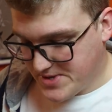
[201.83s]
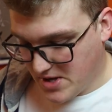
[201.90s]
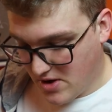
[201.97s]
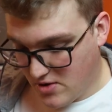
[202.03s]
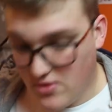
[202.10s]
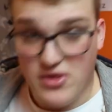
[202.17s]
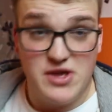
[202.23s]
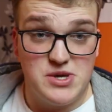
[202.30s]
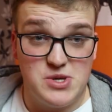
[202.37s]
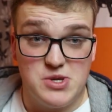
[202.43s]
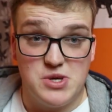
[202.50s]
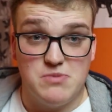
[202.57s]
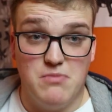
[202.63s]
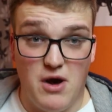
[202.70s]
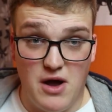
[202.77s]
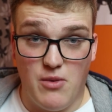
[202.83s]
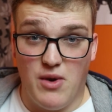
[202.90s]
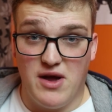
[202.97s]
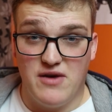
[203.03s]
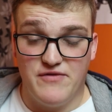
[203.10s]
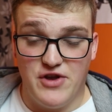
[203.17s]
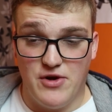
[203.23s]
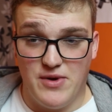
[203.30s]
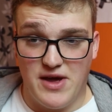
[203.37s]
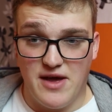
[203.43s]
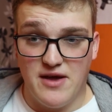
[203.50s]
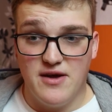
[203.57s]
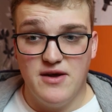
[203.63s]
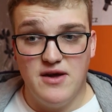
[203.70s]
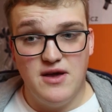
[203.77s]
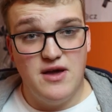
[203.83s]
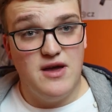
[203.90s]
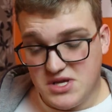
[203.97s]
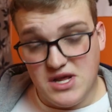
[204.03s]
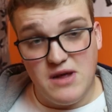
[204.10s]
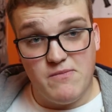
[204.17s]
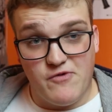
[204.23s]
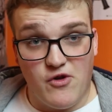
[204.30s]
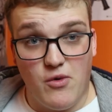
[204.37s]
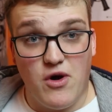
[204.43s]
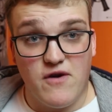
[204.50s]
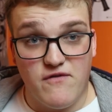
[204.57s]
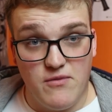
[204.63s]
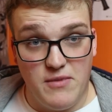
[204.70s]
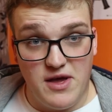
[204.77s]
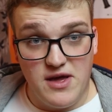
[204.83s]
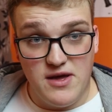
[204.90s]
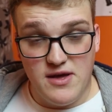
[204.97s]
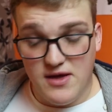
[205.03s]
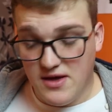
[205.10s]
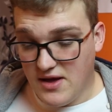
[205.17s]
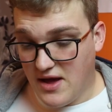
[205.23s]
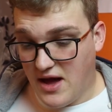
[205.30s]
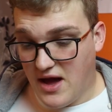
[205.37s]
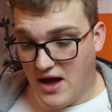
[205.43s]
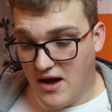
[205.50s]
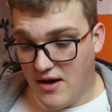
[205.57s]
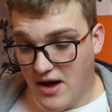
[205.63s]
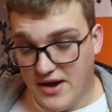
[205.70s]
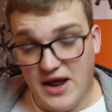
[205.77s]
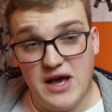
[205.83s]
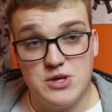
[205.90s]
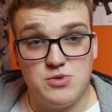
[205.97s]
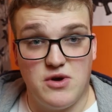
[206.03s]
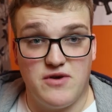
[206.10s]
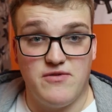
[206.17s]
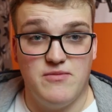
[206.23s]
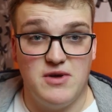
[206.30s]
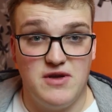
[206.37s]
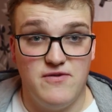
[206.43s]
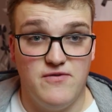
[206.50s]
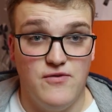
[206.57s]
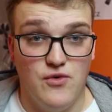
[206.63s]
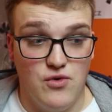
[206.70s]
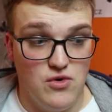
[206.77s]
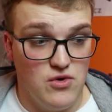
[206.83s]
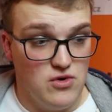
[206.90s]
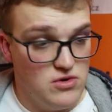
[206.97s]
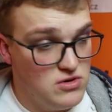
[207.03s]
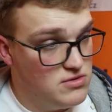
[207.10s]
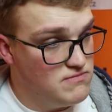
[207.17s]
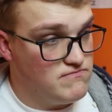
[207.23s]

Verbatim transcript: so this is just my way of doing it. seems to work for me, uh, and has worked for me for